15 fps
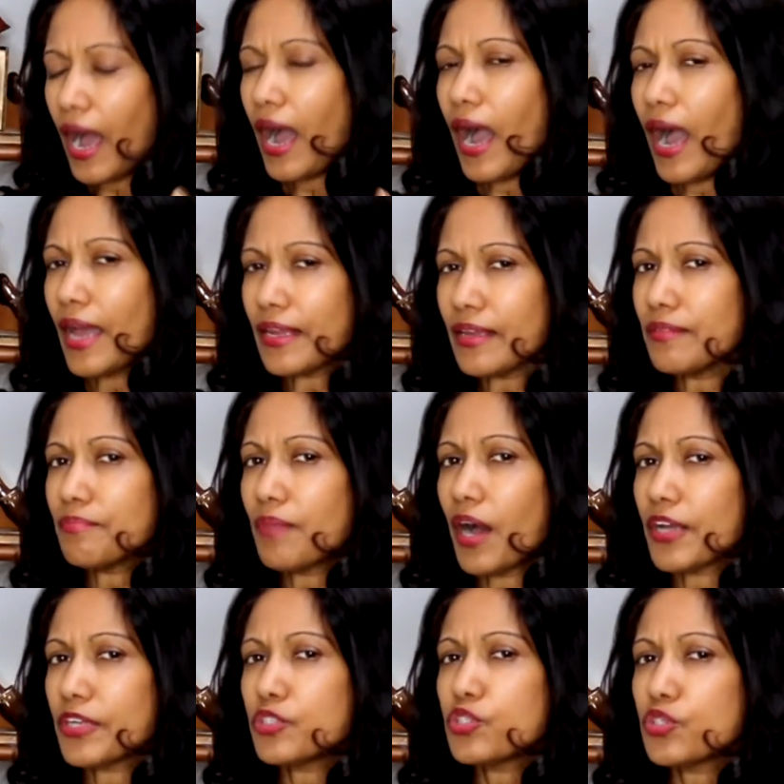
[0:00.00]
I didn't
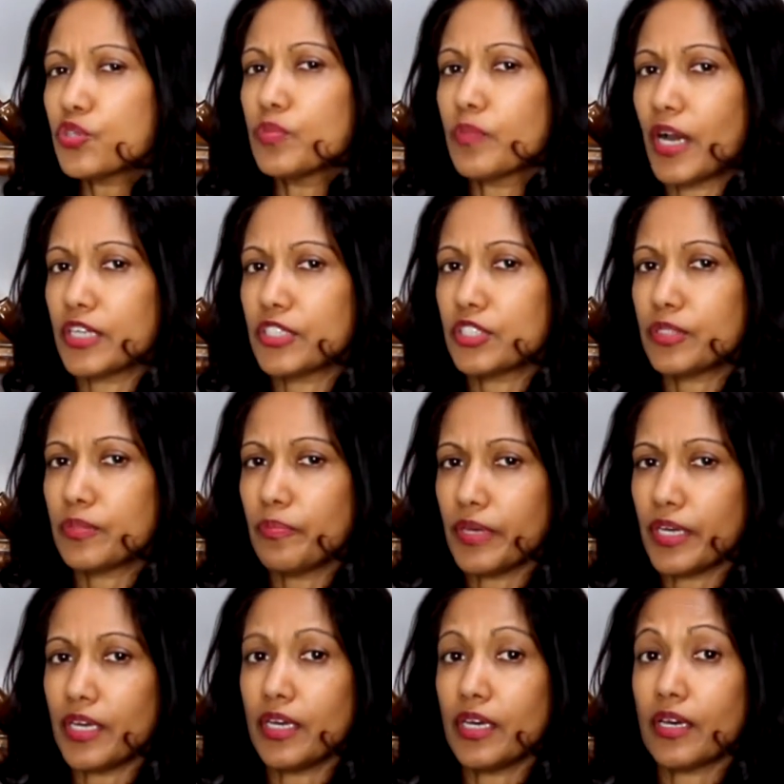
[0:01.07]
mind too much
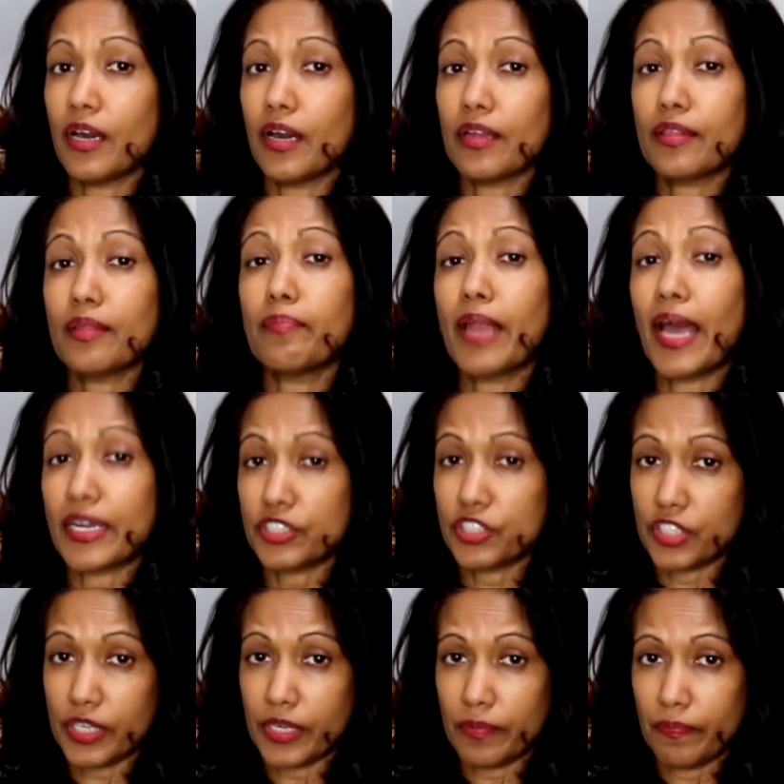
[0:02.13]
being the black
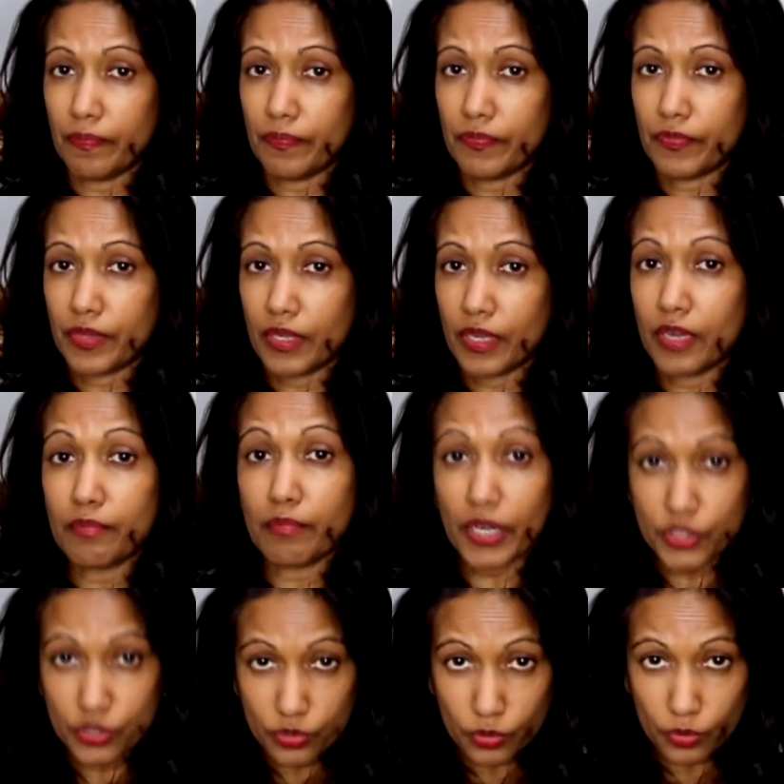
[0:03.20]
sheep in my
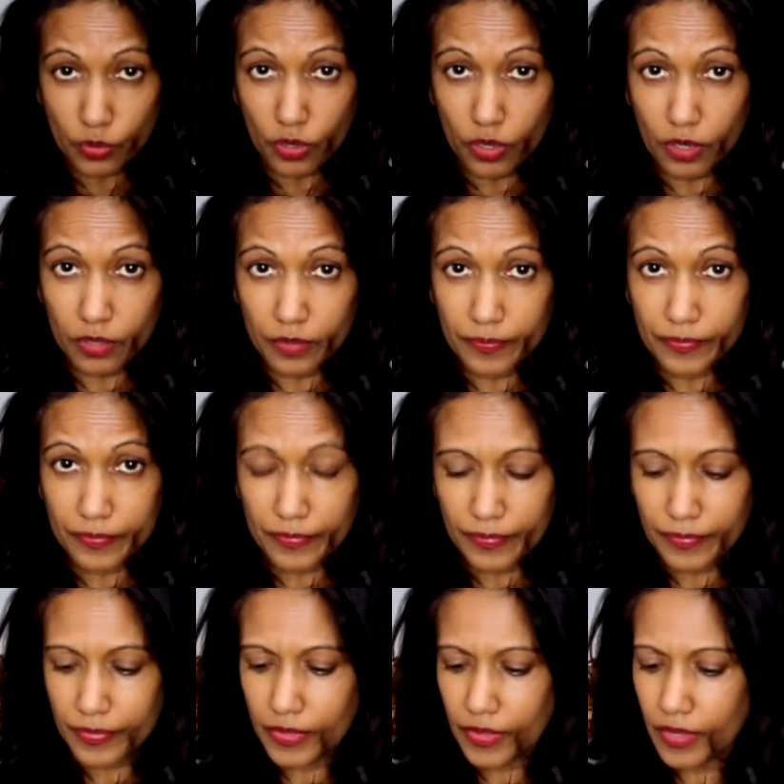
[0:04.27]
school.
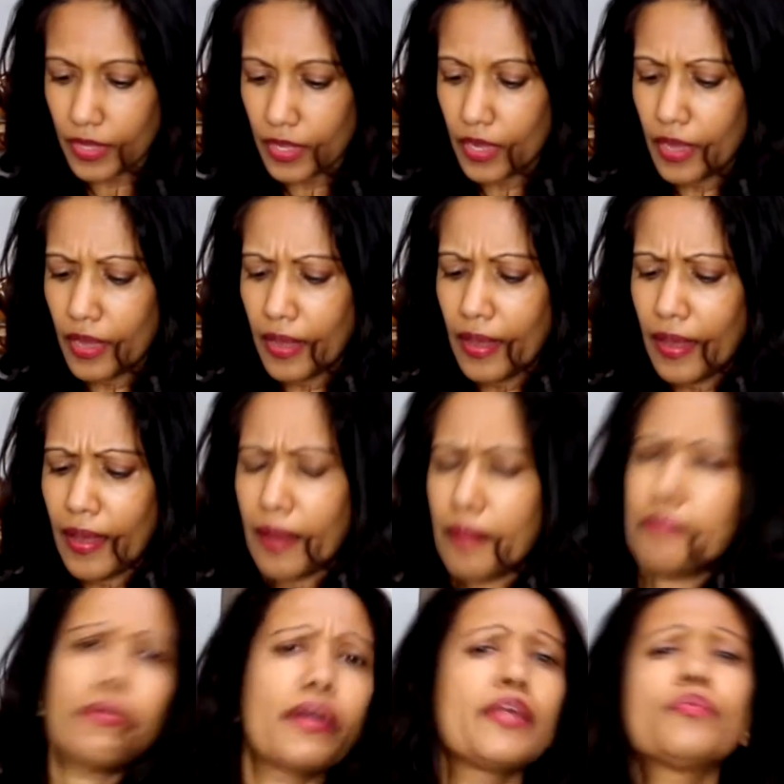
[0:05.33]

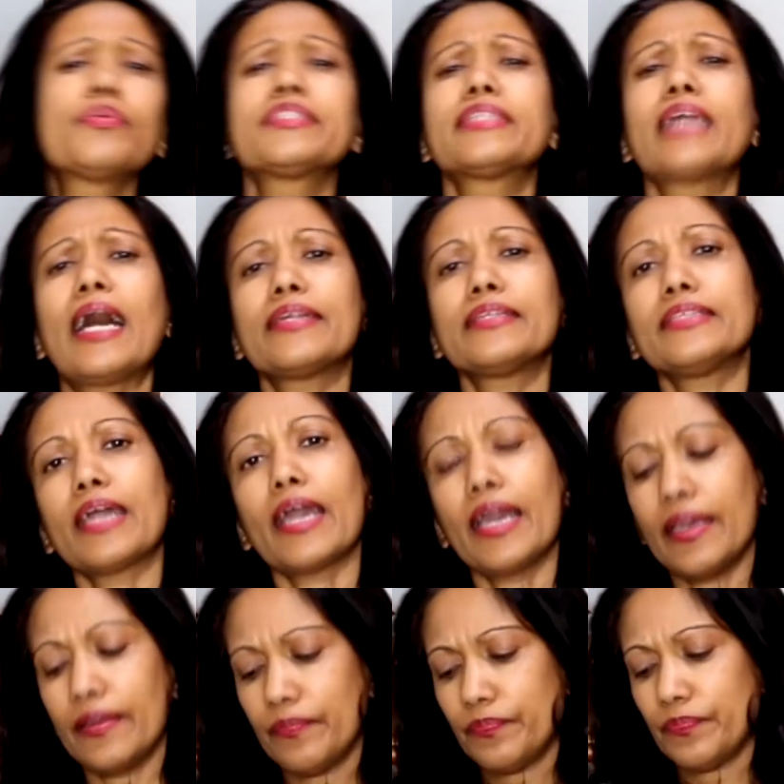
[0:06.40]
But it was that
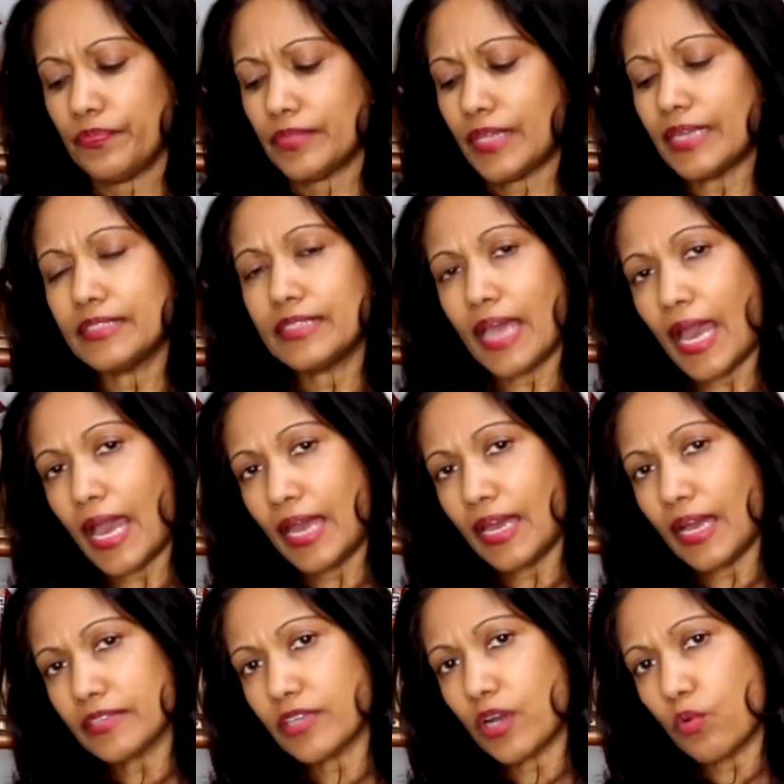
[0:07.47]
day
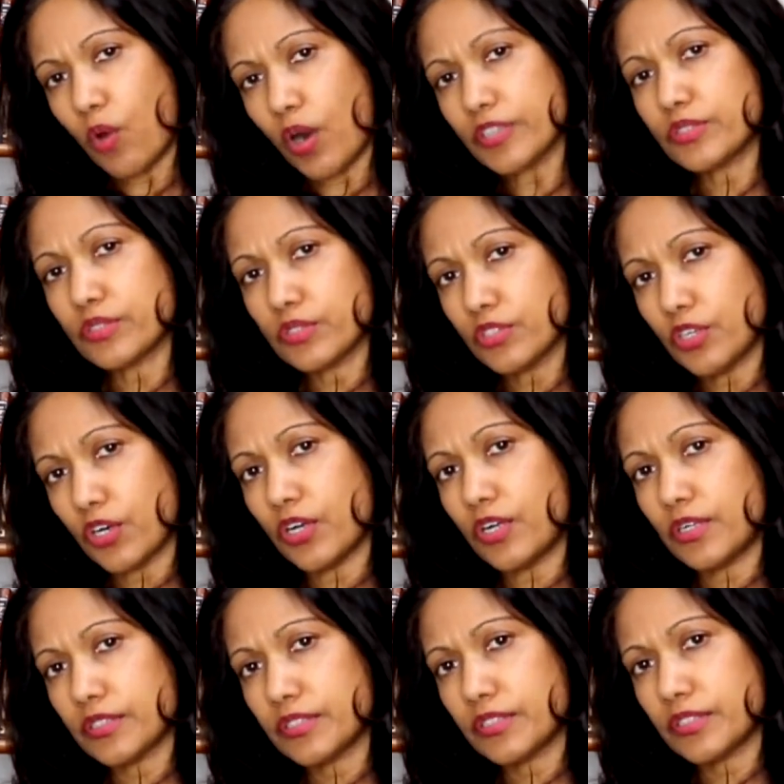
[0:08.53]
as I watched those
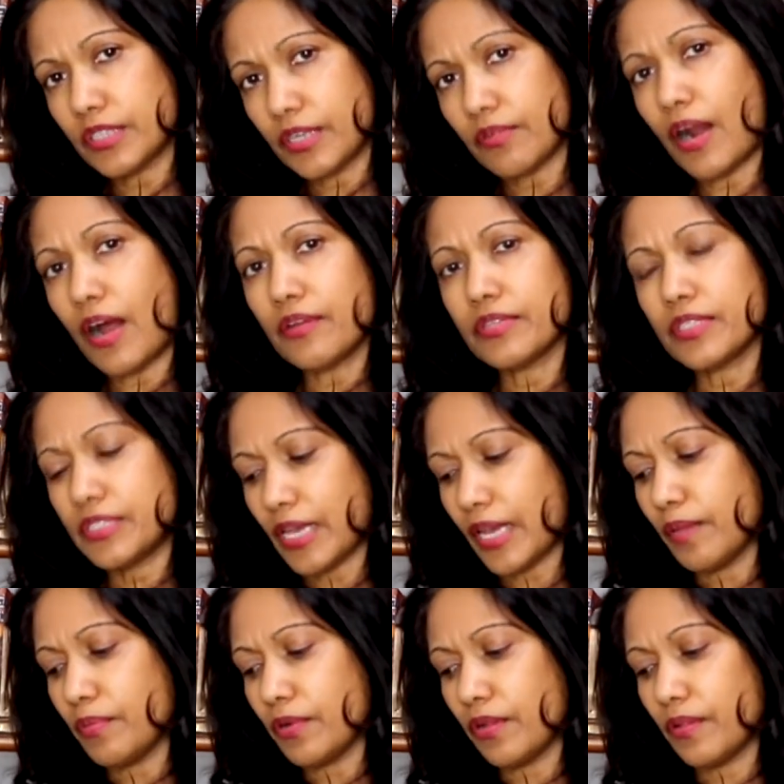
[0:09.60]
girls sit around the
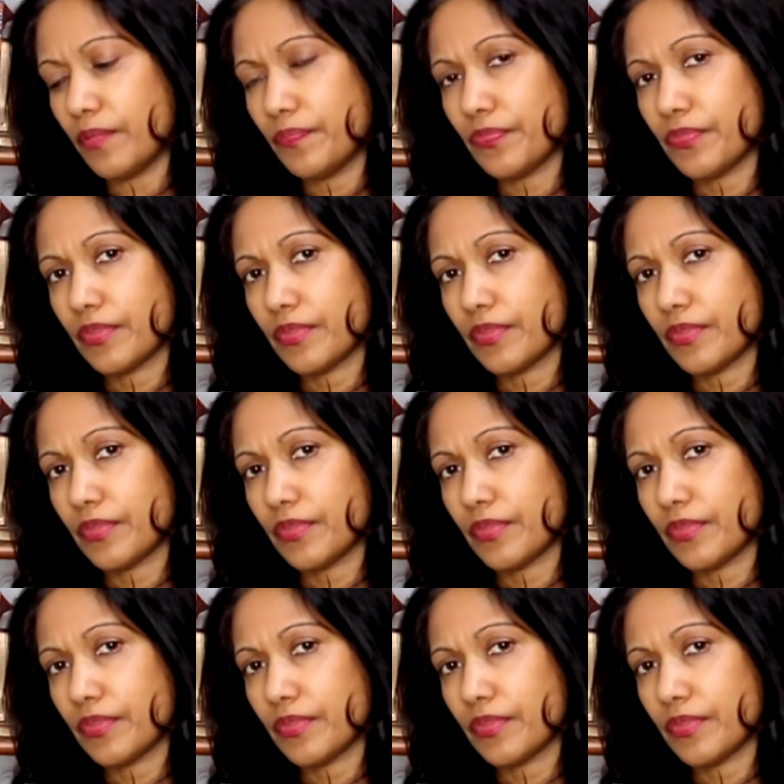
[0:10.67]
table